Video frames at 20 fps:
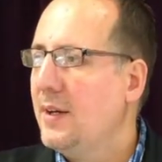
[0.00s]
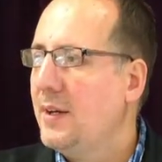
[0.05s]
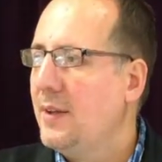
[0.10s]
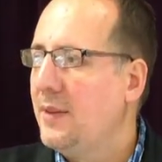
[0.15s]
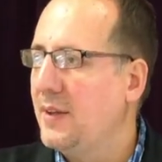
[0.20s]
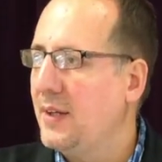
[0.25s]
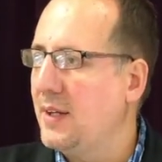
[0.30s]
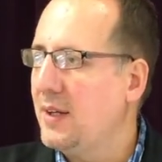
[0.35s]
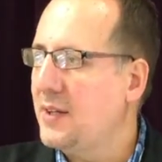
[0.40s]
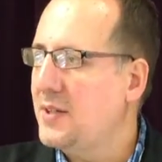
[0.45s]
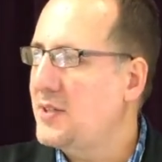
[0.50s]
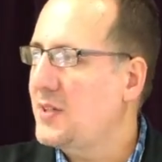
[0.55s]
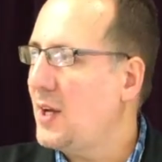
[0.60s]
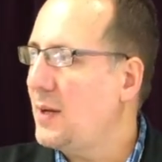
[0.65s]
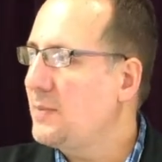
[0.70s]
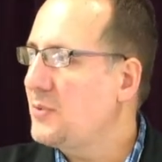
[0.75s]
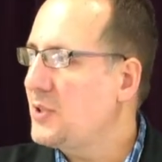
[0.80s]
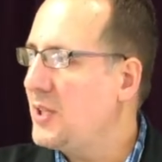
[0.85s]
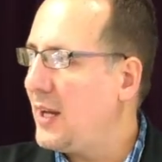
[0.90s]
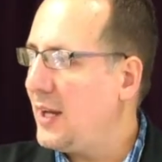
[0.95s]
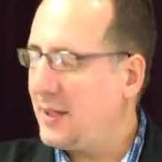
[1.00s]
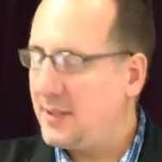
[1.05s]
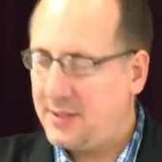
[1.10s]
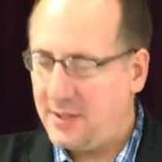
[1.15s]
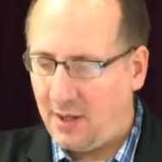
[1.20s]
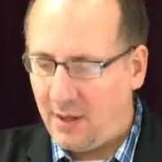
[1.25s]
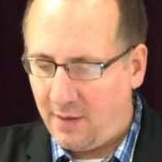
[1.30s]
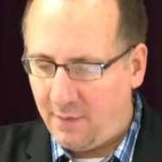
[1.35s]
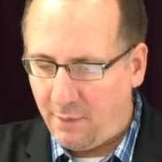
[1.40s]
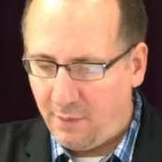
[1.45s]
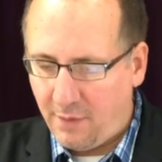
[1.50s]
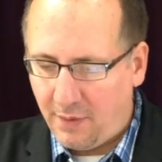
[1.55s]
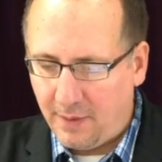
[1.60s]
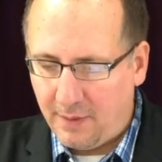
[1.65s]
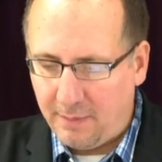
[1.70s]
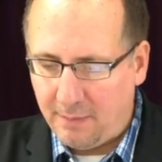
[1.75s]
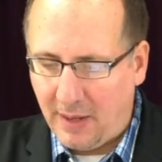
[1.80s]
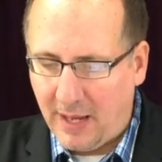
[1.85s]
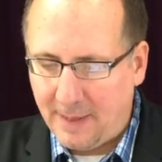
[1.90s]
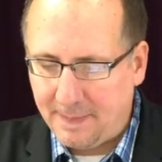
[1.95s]
The subject of
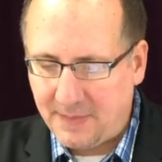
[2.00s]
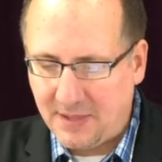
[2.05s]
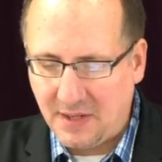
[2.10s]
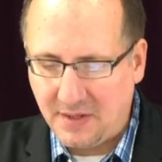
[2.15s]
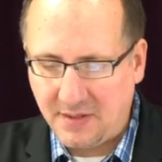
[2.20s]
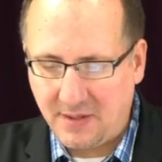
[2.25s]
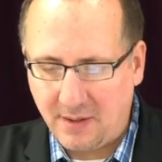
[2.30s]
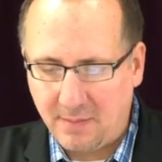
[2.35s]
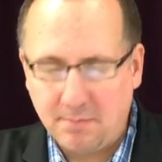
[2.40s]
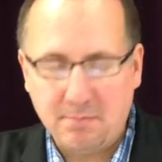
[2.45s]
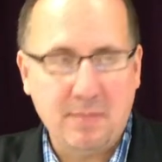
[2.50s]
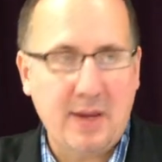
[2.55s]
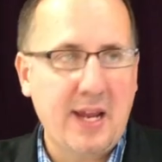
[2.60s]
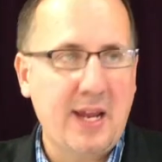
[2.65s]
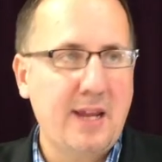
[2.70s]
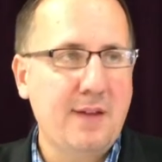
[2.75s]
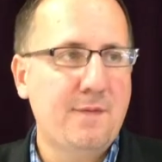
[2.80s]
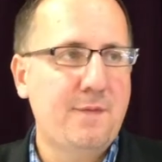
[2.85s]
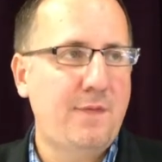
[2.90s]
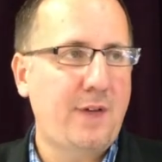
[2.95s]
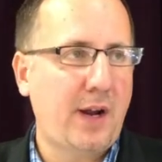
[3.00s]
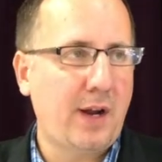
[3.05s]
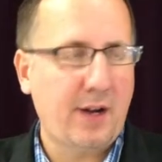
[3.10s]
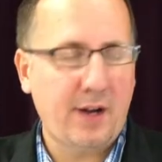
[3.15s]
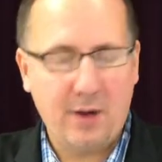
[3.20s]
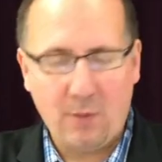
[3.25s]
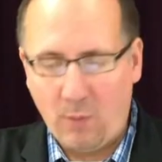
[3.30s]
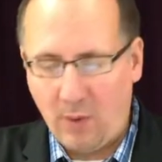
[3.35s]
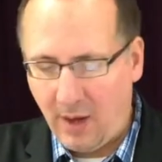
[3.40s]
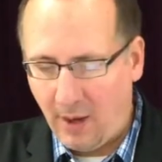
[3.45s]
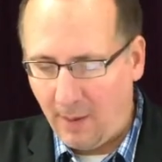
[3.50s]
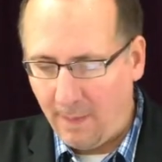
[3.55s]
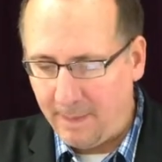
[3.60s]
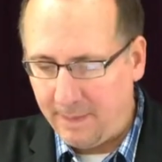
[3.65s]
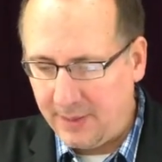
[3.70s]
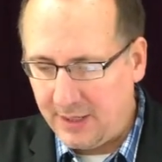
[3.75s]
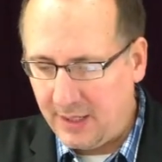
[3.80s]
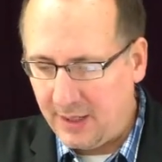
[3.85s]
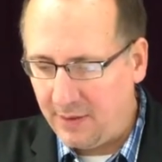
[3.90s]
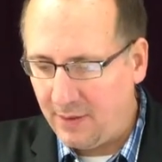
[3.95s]
baptism may very well
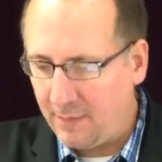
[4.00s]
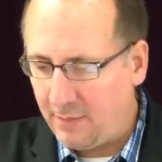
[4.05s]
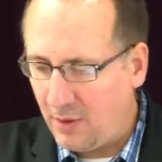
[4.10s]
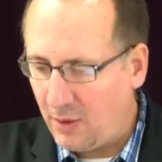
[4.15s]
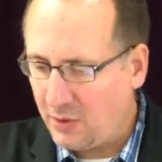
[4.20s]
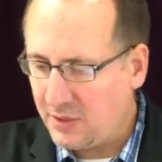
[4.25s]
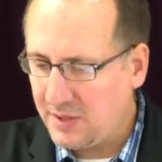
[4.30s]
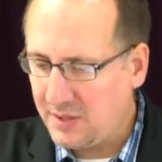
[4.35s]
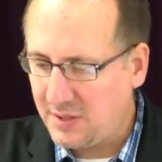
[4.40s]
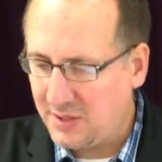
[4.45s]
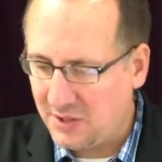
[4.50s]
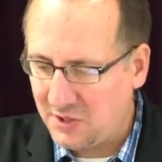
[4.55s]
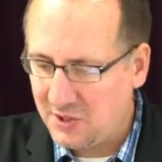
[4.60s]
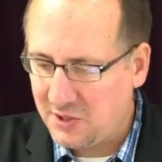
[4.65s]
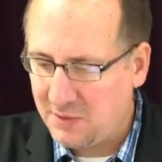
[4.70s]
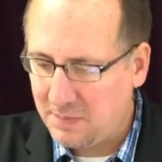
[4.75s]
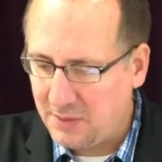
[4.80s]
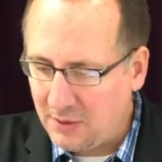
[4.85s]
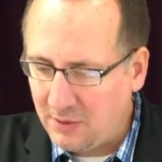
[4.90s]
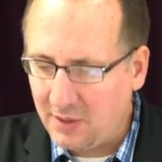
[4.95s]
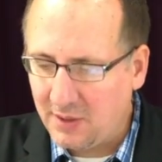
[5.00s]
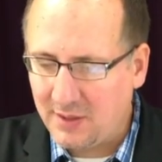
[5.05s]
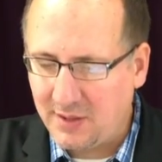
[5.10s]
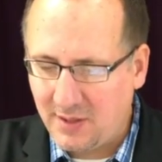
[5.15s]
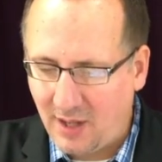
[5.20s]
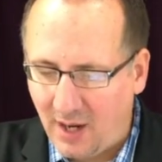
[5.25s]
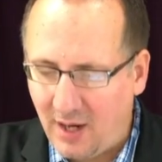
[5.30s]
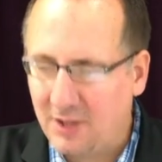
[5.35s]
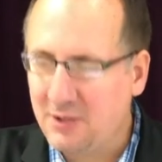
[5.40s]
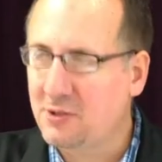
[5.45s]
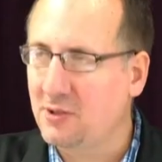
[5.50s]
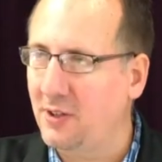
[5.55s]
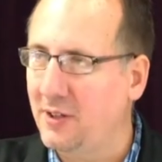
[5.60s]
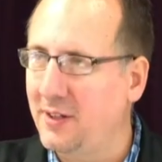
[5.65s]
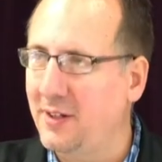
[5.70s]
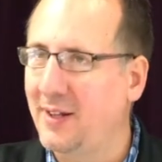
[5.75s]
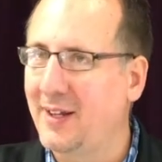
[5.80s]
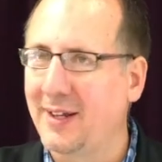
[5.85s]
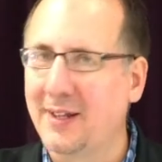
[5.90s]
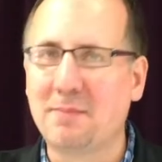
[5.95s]
be the most disputed
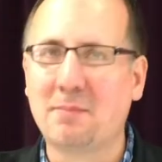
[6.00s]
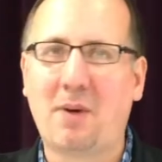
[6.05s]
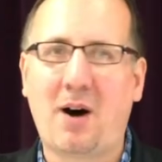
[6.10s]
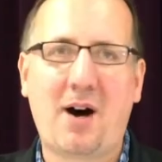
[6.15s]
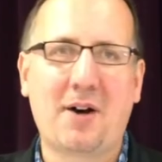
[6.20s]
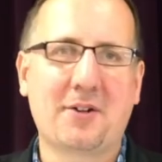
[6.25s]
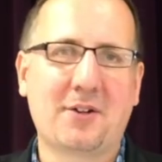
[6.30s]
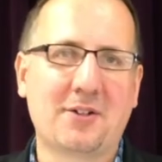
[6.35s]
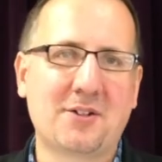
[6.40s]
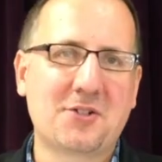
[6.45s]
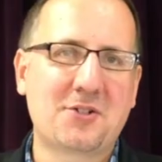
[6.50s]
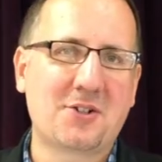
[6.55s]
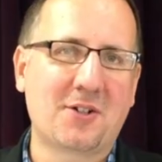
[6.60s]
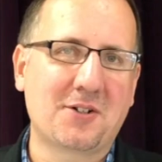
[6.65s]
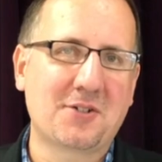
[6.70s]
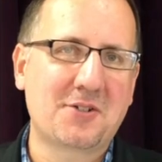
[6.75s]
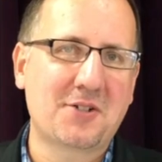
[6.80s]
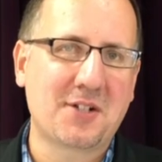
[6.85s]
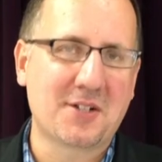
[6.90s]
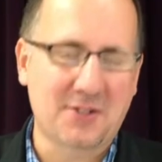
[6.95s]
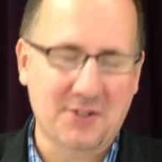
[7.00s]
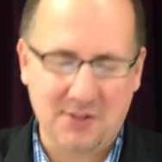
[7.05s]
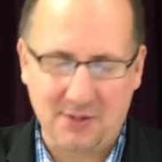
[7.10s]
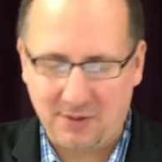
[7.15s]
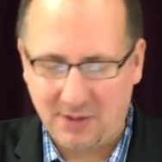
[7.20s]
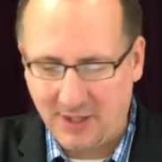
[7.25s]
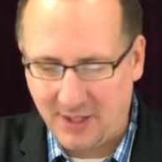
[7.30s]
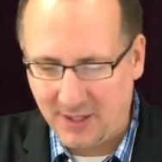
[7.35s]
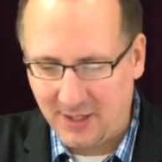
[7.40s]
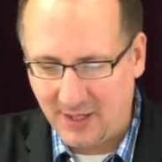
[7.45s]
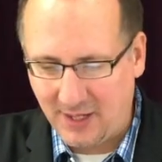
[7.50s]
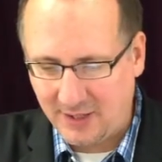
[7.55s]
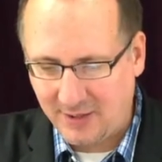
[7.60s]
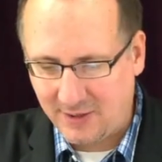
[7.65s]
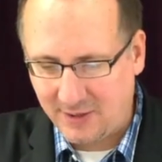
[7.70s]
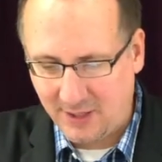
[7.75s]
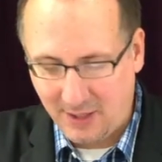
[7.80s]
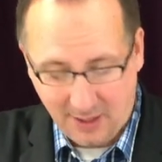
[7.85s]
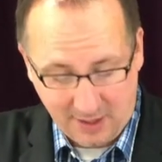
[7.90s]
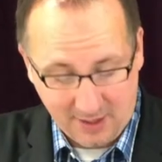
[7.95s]
doctrine in modern church history,
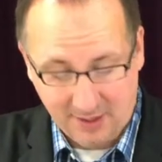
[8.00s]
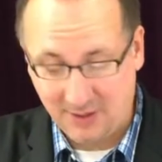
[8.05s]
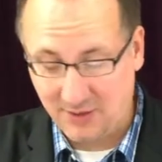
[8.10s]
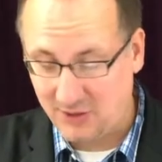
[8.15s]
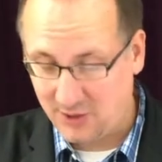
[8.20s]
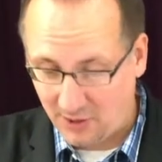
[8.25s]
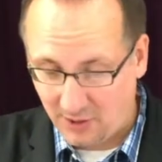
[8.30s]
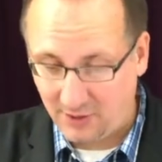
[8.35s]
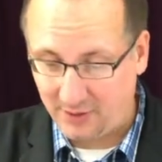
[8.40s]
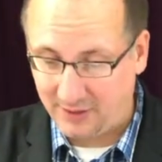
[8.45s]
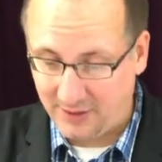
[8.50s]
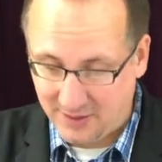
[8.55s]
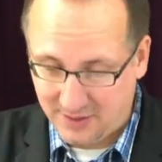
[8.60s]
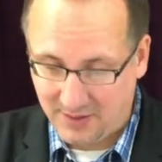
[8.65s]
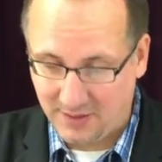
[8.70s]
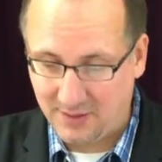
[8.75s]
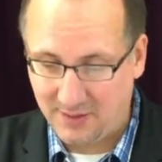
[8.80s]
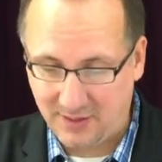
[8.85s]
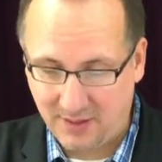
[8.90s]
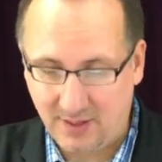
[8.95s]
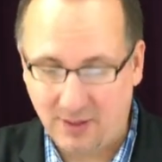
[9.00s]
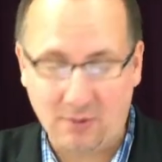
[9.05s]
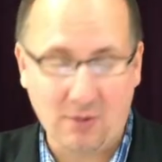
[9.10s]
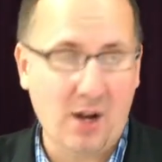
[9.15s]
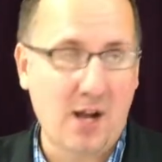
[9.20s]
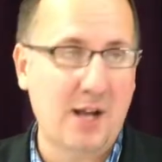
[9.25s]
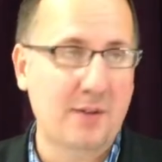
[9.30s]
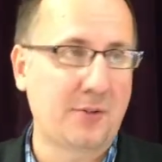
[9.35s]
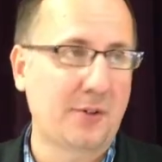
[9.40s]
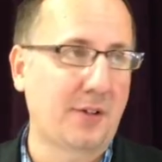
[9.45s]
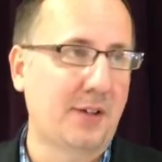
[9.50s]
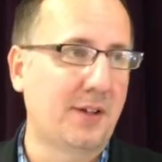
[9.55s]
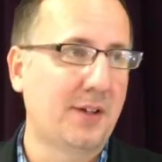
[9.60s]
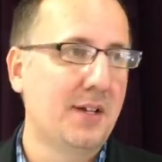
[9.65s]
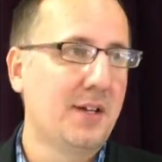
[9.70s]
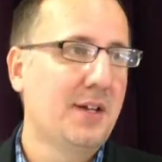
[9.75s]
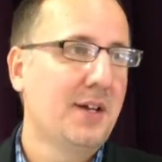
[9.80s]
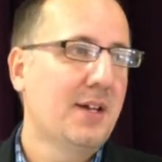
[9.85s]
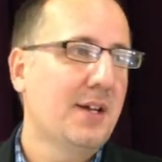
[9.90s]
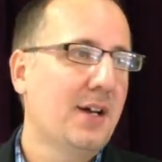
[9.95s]
and certainly since the arrival
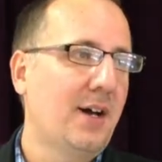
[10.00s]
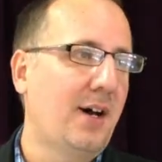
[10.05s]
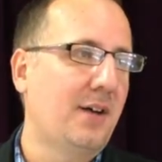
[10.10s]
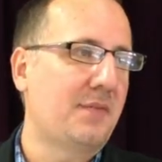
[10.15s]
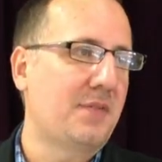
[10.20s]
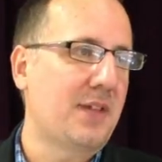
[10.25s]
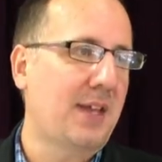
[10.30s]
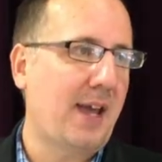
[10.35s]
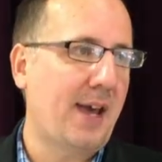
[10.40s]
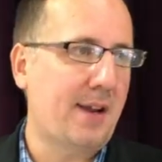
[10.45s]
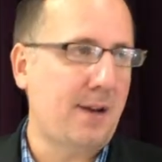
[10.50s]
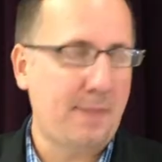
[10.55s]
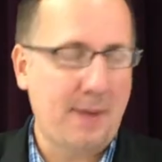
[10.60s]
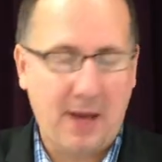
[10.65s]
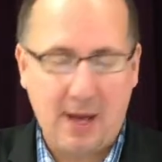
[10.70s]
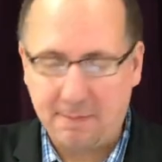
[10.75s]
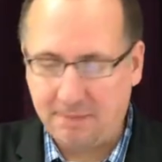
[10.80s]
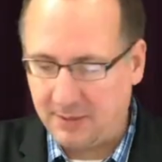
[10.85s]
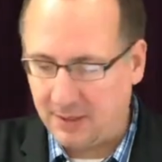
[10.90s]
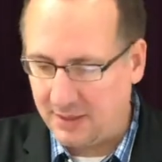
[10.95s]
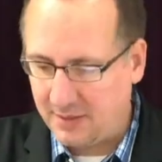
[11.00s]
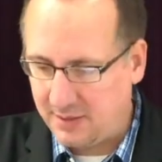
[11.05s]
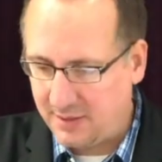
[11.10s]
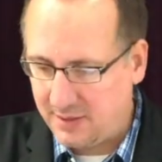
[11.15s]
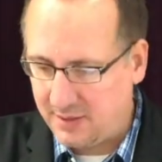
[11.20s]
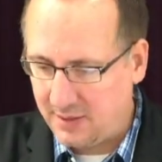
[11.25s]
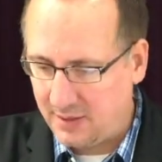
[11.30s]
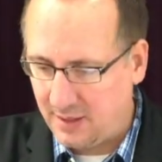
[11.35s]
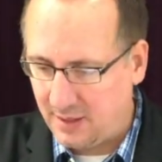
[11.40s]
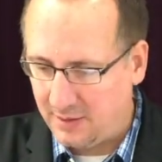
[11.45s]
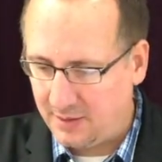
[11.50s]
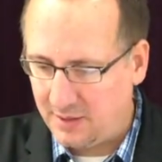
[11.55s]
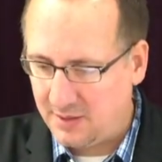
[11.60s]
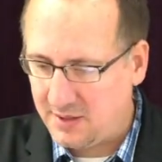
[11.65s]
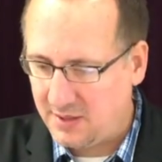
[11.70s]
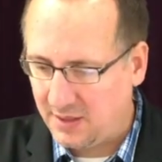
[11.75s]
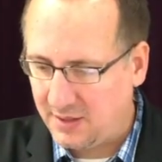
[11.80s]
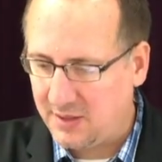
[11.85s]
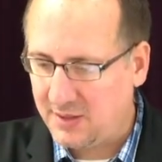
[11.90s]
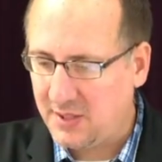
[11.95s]
of the Anabaptists in the
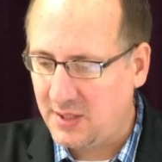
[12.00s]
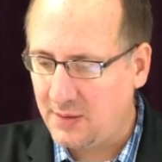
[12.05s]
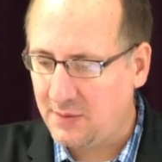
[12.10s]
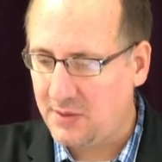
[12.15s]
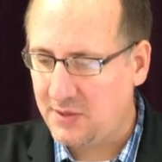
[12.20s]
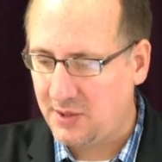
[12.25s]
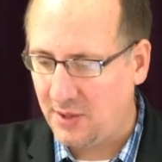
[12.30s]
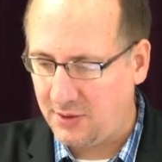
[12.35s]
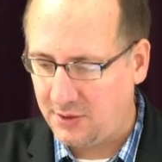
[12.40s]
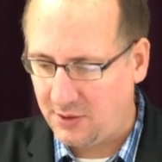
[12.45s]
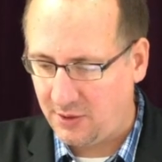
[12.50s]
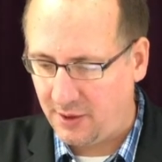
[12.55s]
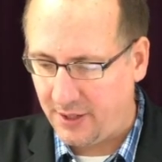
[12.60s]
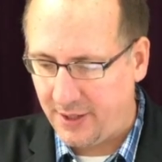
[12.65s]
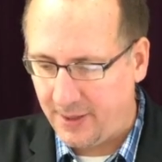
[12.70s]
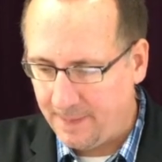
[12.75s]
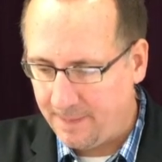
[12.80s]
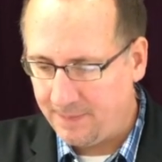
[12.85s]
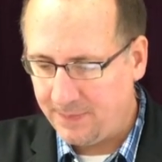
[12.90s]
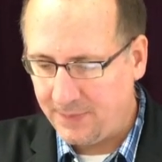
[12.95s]
16th century.